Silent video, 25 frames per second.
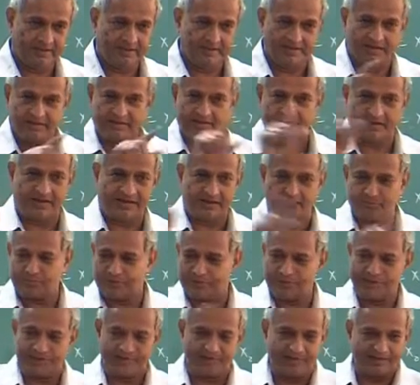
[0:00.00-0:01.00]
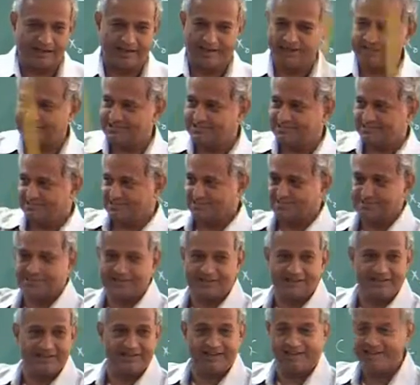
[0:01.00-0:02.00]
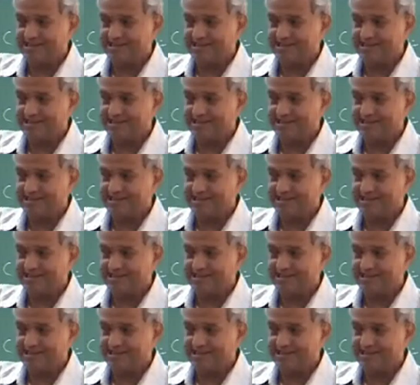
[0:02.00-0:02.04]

Each harmonic collect it separately,